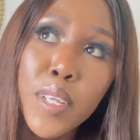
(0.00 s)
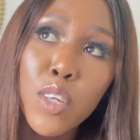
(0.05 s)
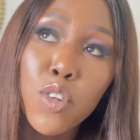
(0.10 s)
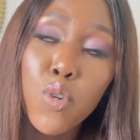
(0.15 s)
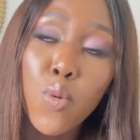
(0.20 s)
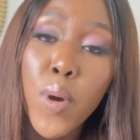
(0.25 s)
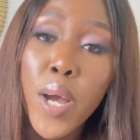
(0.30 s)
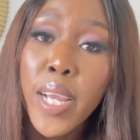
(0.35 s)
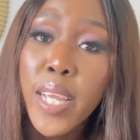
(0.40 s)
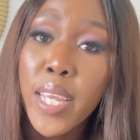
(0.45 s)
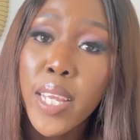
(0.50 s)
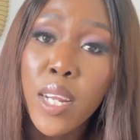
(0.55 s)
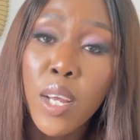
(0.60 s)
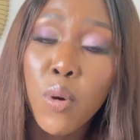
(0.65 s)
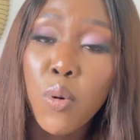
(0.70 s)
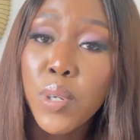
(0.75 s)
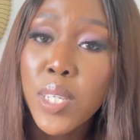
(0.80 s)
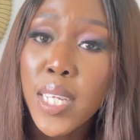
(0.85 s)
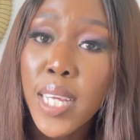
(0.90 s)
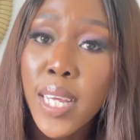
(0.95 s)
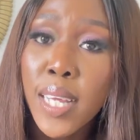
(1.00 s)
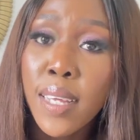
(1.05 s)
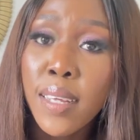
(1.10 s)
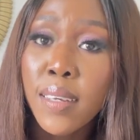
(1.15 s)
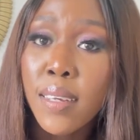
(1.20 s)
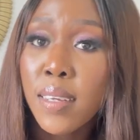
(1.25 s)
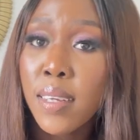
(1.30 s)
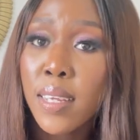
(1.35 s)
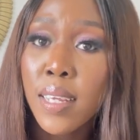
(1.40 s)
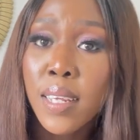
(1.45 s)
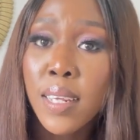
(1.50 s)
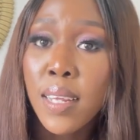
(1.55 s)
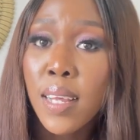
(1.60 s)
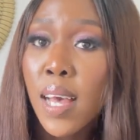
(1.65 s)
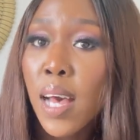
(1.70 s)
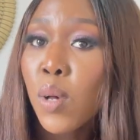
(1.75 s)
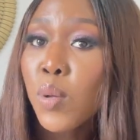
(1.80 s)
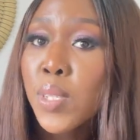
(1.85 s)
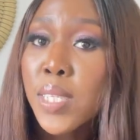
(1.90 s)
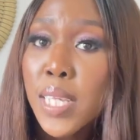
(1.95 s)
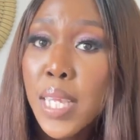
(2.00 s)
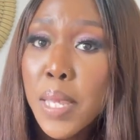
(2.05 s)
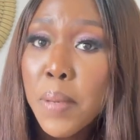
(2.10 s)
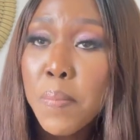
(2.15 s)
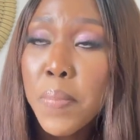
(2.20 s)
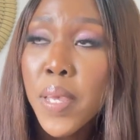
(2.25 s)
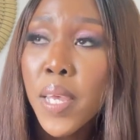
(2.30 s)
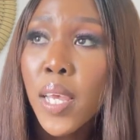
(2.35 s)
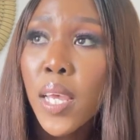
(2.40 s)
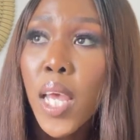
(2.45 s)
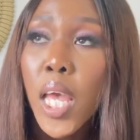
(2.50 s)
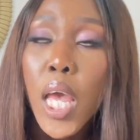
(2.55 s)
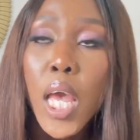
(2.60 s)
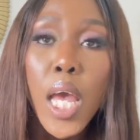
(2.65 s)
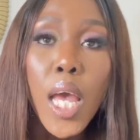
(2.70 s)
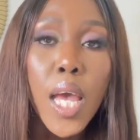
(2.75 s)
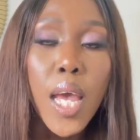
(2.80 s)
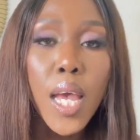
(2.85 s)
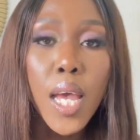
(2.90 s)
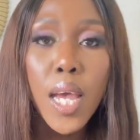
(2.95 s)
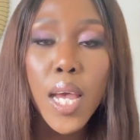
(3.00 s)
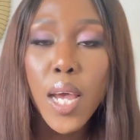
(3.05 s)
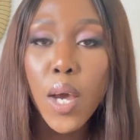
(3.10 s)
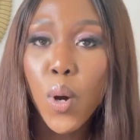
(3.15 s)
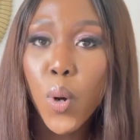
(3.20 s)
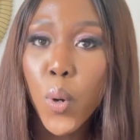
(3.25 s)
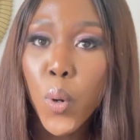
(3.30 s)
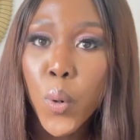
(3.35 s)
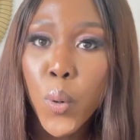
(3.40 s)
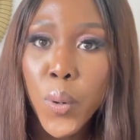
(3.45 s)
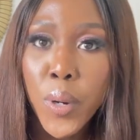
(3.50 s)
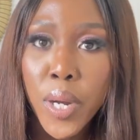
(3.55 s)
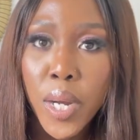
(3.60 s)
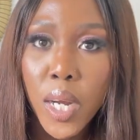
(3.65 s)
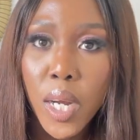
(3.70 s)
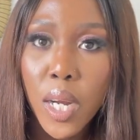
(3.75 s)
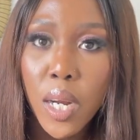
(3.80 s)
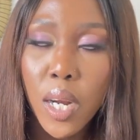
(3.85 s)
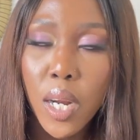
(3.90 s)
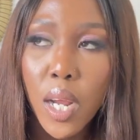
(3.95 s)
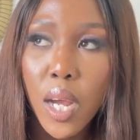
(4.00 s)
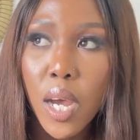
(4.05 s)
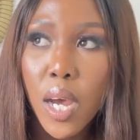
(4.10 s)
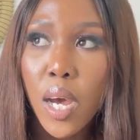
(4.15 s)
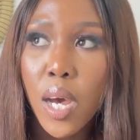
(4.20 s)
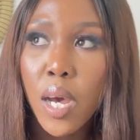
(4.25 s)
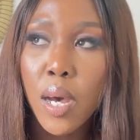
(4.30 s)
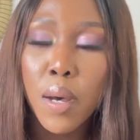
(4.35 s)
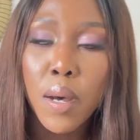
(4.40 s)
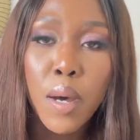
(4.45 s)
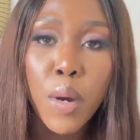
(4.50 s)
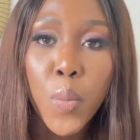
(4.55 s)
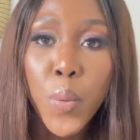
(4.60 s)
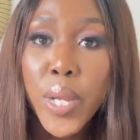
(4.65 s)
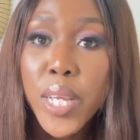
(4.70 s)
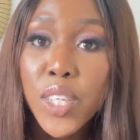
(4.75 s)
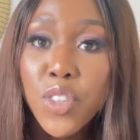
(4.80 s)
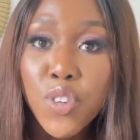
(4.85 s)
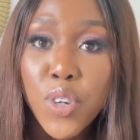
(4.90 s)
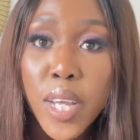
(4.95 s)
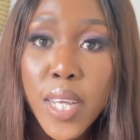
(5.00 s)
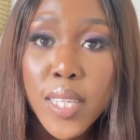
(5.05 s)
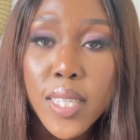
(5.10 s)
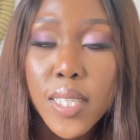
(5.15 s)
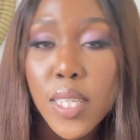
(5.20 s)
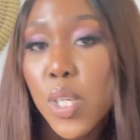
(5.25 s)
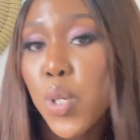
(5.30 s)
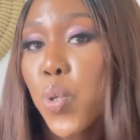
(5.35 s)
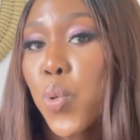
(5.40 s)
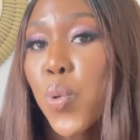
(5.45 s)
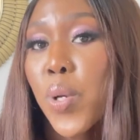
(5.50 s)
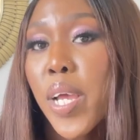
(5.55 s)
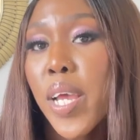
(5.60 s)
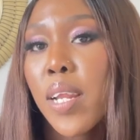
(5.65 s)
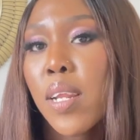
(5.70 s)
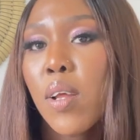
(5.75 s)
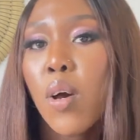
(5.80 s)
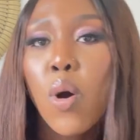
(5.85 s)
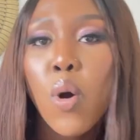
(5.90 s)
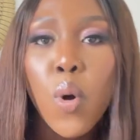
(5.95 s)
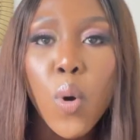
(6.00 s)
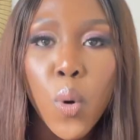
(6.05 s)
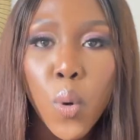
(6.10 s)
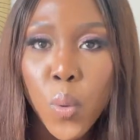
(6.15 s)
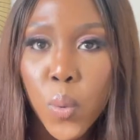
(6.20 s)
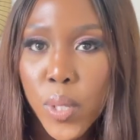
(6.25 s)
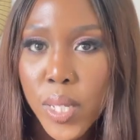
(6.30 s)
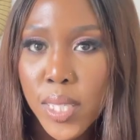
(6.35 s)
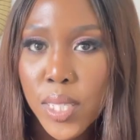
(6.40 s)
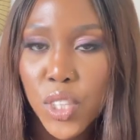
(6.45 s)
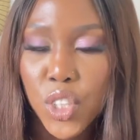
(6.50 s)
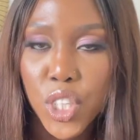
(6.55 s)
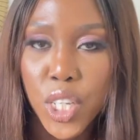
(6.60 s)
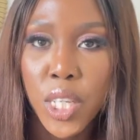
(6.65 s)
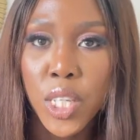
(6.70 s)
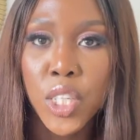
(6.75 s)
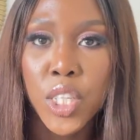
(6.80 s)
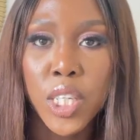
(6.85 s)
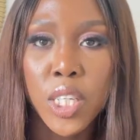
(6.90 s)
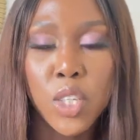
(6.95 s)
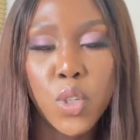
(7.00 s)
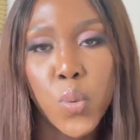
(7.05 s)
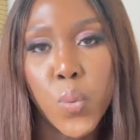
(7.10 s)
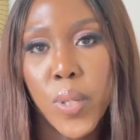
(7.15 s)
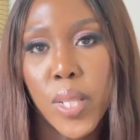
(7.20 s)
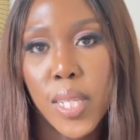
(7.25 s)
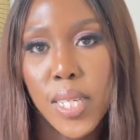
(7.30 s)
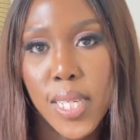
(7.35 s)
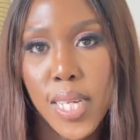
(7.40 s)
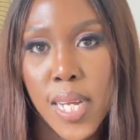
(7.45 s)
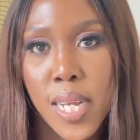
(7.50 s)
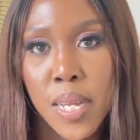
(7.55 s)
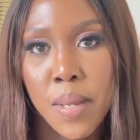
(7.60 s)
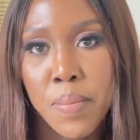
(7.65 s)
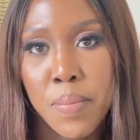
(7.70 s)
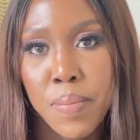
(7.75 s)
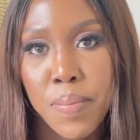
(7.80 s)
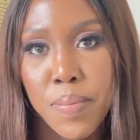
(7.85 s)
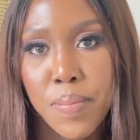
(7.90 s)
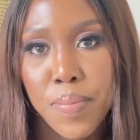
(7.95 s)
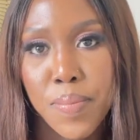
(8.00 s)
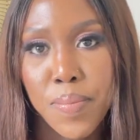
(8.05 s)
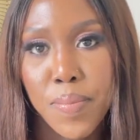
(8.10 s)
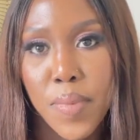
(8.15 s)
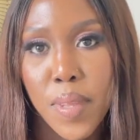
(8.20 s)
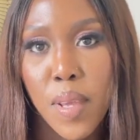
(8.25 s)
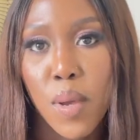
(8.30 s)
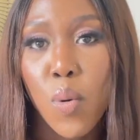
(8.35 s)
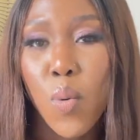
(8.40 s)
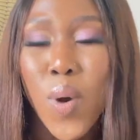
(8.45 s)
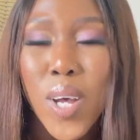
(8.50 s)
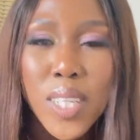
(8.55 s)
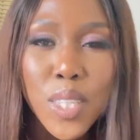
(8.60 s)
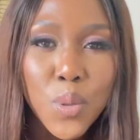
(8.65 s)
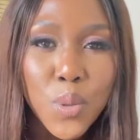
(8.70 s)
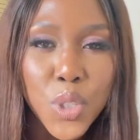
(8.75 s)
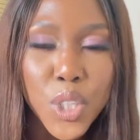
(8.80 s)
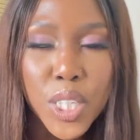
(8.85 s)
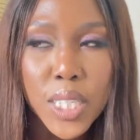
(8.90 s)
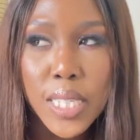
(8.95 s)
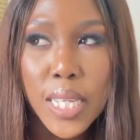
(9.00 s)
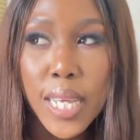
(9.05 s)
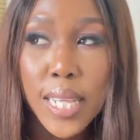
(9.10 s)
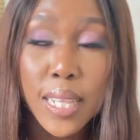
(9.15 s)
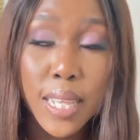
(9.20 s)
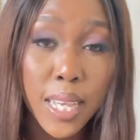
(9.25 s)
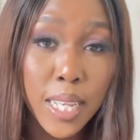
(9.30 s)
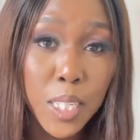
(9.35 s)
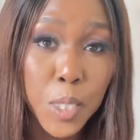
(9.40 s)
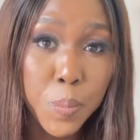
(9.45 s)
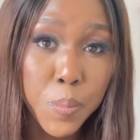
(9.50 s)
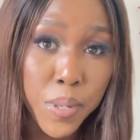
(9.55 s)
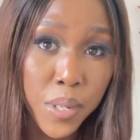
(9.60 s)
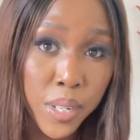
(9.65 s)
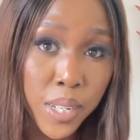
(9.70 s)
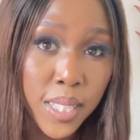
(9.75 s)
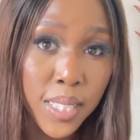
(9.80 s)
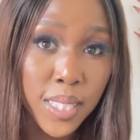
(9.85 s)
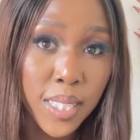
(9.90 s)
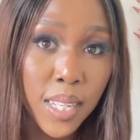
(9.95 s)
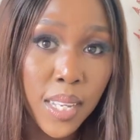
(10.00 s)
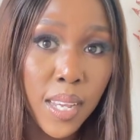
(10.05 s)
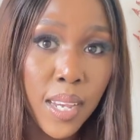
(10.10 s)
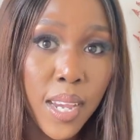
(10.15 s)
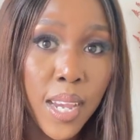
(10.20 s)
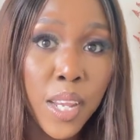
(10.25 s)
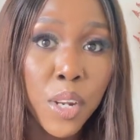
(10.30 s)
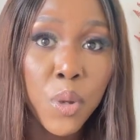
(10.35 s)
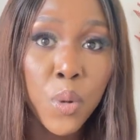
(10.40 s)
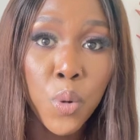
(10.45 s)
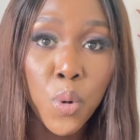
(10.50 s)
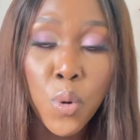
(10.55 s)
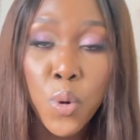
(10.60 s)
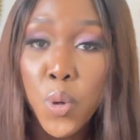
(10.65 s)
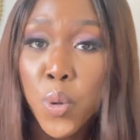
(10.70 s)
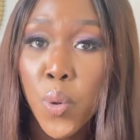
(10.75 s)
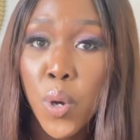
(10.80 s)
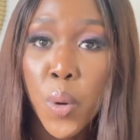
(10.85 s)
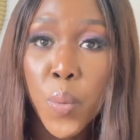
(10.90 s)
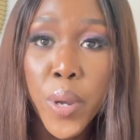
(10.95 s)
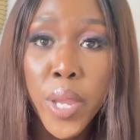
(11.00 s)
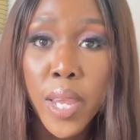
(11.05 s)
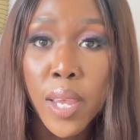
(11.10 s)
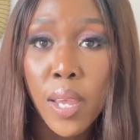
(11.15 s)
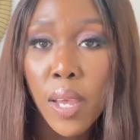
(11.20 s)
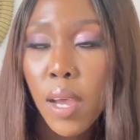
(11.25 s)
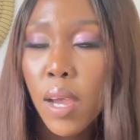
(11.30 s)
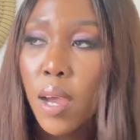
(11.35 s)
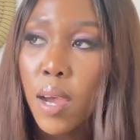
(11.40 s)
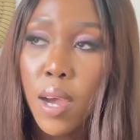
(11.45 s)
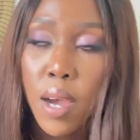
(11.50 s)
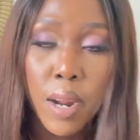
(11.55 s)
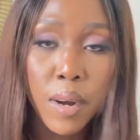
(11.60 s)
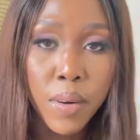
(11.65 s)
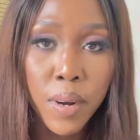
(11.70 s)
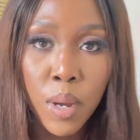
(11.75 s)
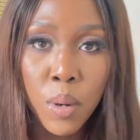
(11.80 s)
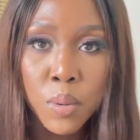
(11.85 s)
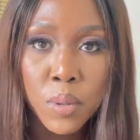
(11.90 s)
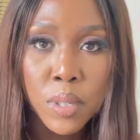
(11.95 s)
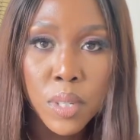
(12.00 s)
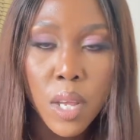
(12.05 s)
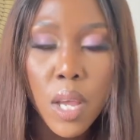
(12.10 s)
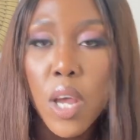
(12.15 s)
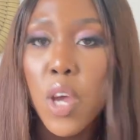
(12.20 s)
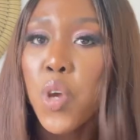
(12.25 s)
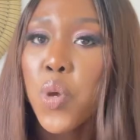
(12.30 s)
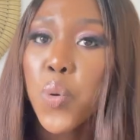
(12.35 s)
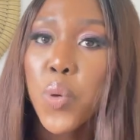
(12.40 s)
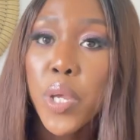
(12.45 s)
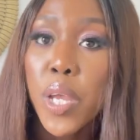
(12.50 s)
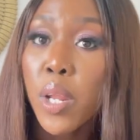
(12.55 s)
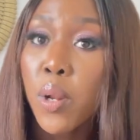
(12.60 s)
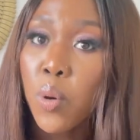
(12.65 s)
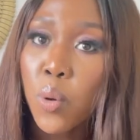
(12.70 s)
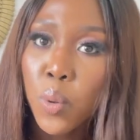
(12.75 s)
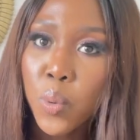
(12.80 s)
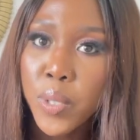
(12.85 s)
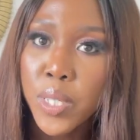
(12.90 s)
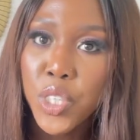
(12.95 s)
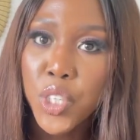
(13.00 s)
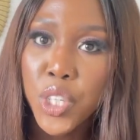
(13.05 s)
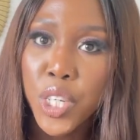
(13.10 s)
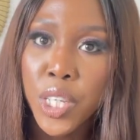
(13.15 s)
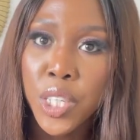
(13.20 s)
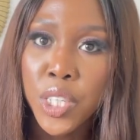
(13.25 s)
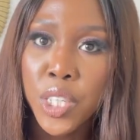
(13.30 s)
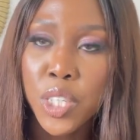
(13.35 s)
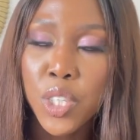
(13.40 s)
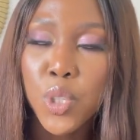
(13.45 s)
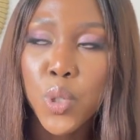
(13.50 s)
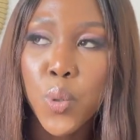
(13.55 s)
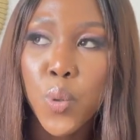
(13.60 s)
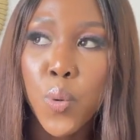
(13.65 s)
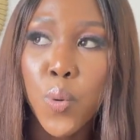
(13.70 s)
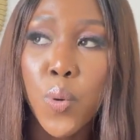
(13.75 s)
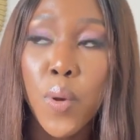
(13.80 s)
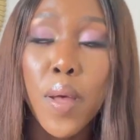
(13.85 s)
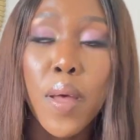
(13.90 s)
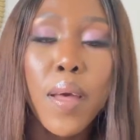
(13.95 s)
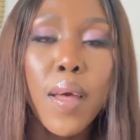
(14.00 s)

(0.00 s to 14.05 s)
to work in a hotel, in housekeeping, or a waitress, you can always change it with time once you just get the experience here and you know your way around you can always change it so